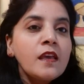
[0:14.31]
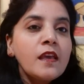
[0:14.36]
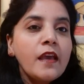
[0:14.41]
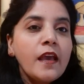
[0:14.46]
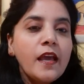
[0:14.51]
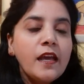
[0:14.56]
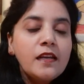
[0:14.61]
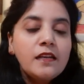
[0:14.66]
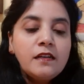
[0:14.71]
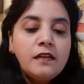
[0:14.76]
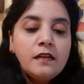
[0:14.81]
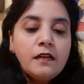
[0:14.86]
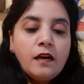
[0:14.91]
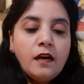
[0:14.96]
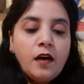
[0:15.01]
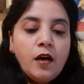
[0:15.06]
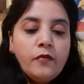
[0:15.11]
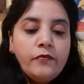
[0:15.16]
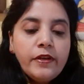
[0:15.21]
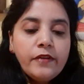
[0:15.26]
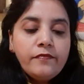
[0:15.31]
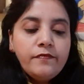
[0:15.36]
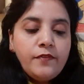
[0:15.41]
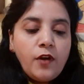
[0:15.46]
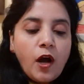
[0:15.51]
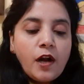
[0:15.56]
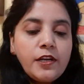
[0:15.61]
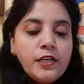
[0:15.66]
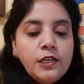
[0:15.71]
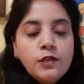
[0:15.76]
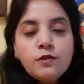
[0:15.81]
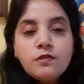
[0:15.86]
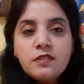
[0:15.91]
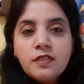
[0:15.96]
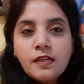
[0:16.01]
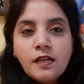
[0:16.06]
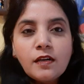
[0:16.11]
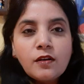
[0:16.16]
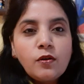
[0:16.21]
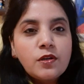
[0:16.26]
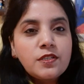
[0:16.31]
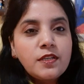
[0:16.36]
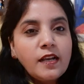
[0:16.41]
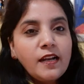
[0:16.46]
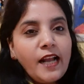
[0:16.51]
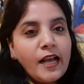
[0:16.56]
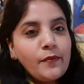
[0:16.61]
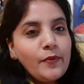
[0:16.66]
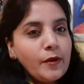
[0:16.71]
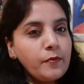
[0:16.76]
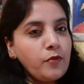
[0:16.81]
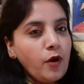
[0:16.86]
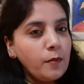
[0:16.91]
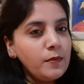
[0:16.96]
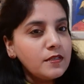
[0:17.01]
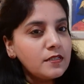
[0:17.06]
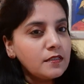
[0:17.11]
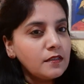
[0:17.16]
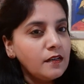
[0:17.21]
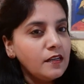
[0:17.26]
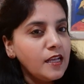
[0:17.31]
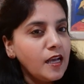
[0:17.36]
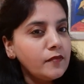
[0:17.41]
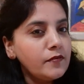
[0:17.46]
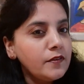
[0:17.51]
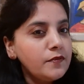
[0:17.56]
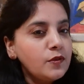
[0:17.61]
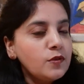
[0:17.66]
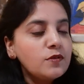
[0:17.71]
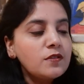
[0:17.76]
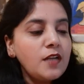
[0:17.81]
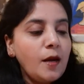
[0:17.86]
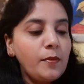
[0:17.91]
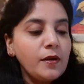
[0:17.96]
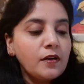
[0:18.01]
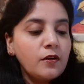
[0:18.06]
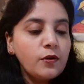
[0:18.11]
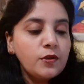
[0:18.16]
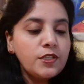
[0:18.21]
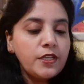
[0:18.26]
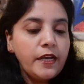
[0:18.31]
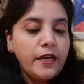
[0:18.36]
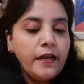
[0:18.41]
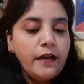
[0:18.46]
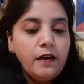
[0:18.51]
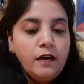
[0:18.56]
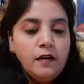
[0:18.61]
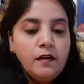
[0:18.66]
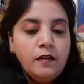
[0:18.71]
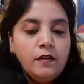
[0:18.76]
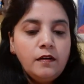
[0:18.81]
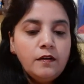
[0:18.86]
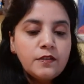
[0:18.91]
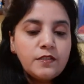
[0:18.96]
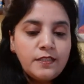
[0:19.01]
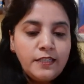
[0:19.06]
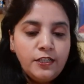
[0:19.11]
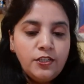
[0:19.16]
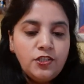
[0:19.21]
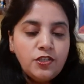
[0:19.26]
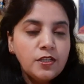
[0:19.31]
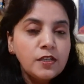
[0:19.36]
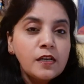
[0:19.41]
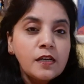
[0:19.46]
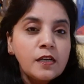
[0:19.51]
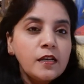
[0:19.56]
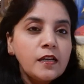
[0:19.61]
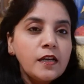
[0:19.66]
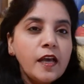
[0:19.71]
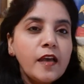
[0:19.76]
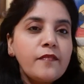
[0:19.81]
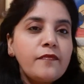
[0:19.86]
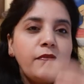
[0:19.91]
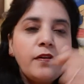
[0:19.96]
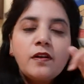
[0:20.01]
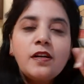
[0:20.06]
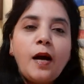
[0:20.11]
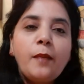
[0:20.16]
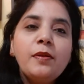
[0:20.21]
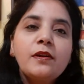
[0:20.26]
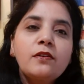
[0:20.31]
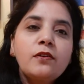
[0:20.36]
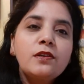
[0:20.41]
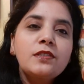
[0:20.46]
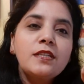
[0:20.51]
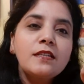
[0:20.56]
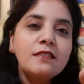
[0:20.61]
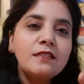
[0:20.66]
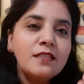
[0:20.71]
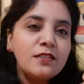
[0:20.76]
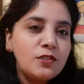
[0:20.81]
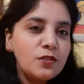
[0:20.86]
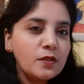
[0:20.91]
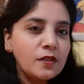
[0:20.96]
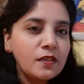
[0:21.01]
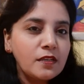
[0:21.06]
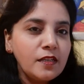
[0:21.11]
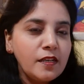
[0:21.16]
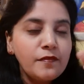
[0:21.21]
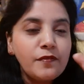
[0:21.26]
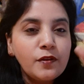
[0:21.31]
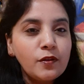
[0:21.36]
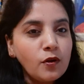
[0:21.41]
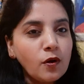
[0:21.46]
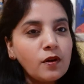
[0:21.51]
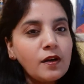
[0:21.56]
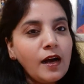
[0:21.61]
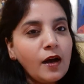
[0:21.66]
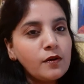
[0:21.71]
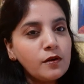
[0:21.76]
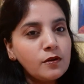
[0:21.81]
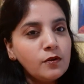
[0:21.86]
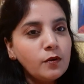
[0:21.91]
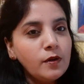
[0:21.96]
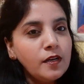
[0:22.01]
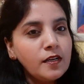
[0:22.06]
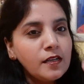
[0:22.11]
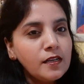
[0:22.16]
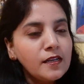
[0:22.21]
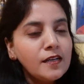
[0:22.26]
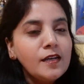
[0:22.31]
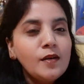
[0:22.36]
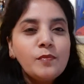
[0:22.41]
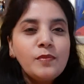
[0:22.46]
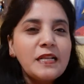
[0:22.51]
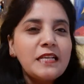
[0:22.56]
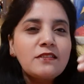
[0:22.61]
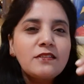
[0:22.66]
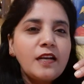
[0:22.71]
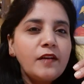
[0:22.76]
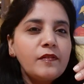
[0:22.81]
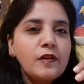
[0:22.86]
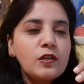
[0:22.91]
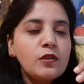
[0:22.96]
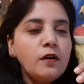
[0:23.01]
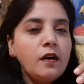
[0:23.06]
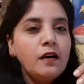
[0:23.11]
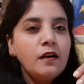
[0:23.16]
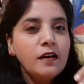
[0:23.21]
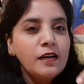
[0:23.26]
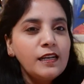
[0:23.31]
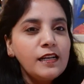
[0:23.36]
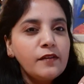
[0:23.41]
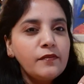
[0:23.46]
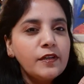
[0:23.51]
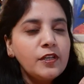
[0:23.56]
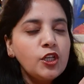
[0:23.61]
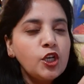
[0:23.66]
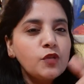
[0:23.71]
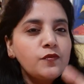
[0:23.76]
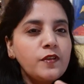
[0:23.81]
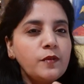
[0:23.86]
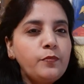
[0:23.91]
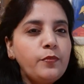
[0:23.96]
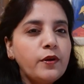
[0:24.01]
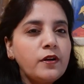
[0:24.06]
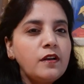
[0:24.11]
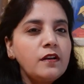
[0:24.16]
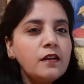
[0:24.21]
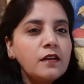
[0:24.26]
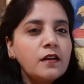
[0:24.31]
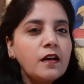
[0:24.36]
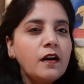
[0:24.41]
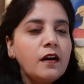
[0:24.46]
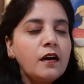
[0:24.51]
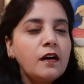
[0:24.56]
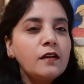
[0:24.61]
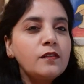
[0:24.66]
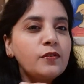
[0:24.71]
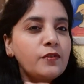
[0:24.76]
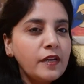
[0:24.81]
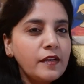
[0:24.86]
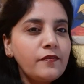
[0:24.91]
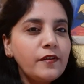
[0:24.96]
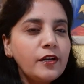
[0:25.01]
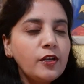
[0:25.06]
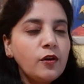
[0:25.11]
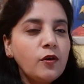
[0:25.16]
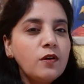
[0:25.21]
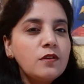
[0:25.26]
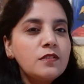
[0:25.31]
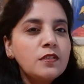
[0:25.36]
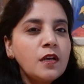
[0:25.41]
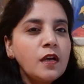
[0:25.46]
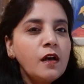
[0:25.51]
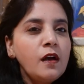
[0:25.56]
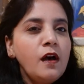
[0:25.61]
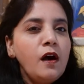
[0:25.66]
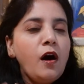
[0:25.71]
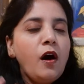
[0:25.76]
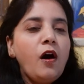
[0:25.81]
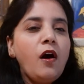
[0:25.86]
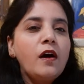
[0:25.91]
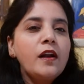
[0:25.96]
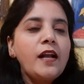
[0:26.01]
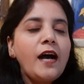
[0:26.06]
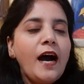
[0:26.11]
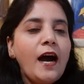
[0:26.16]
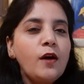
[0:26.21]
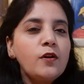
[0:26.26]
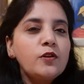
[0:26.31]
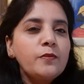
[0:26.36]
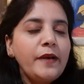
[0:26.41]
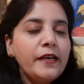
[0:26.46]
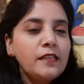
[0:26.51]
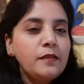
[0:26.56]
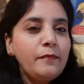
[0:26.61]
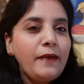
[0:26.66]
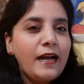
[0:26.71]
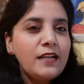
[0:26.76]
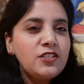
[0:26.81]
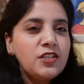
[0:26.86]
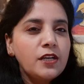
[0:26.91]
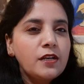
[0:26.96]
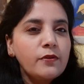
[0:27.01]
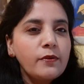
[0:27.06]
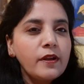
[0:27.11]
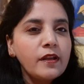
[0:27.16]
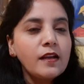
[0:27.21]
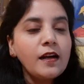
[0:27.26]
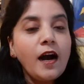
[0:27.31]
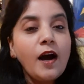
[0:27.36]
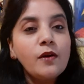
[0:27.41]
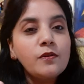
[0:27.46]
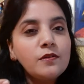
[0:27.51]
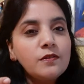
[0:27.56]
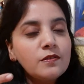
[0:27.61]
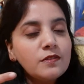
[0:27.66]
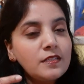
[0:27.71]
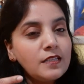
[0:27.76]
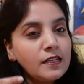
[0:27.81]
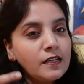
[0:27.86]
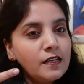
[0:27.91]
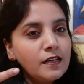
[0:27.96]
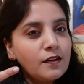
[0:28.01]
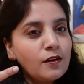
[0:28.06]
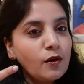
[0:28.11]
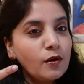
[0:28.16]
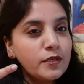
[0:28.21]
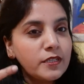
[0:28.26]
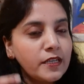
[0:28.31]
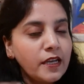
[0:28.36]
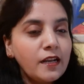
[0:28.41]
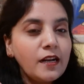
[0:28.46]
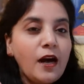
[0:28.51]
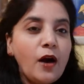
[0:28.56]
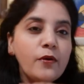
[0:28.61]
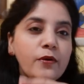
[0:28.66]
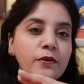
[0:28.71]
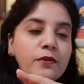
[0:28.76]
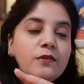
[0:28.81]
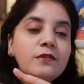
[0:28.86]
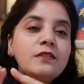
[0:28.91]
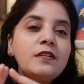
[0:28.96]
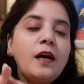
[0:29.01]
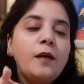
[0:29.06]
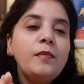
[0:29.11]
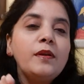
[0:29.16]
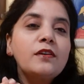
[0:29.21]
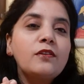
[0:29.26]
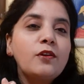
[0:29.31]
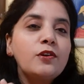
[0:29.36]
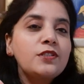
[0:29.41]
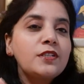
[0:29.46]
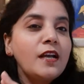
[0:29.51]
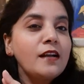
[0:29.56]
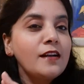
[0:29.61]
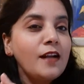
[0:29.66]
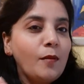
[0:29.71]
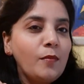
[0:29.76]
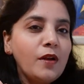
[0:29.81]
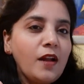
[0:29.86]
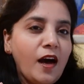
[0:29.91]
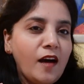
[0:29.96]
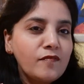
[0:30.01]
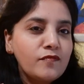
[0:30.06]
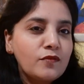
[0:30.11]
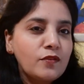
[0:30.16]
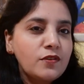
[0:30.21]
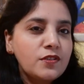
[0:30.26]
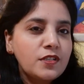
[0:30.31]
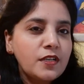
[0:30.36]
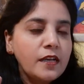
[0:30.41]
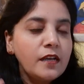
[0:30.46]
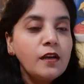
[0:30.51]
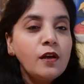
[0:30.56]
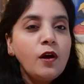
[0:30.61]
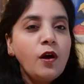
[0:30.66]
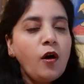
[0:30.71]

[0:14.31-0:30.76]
And we've not used single crochet like we had promised earlier. We've used double crochet stitch. If for double crochet stitch, if you don't know how to do it, please refer to our earlier videos. We put in 3 videos on how to make the magic ring, how to do single crochet, and how to do double crochet and double half crochet.